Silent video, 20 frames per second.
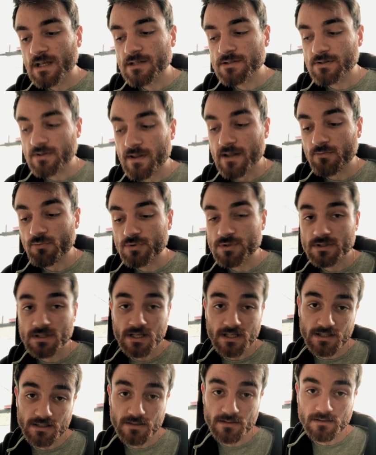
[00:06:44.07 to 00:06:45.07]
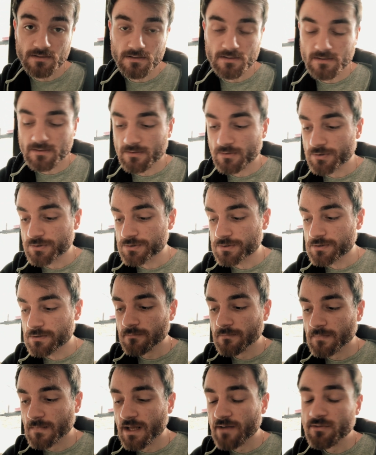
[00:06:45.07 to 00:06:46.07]
So that was kind of good.
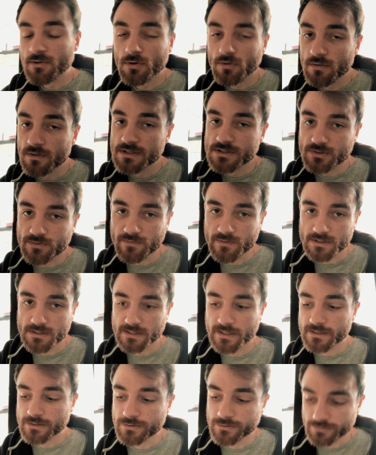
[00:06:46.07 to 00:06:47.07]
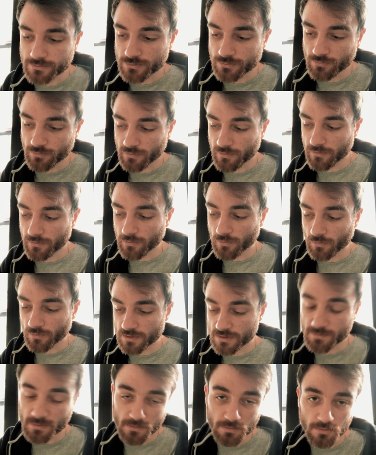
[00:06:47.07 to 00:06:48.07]
Having all these conversations with all
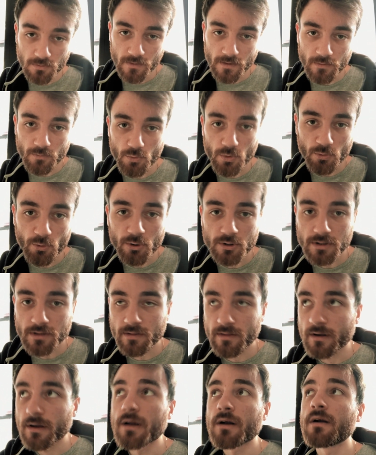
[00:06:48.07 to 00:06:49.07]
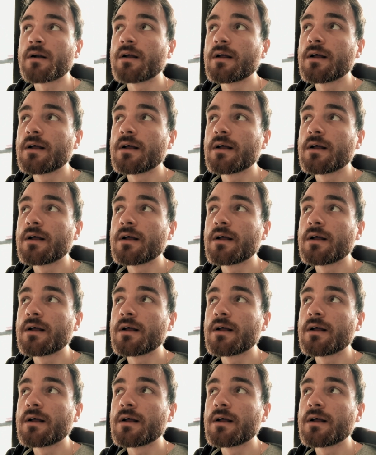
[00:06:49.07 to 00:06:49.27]
these people that were working there,